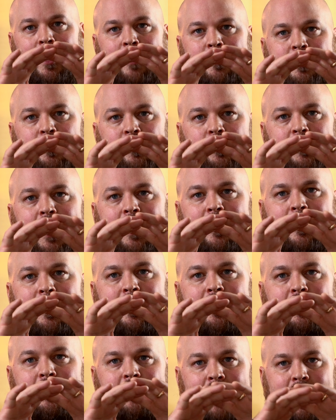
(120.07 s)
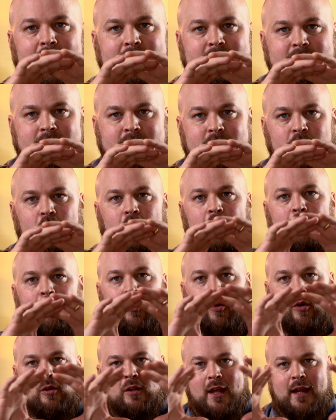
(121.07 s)
to let in less or
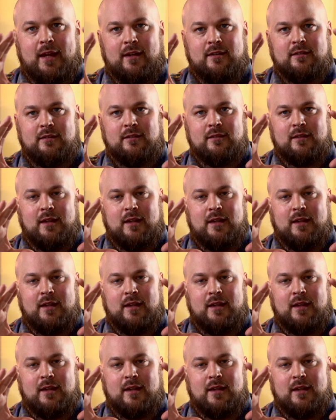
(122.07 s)
more light.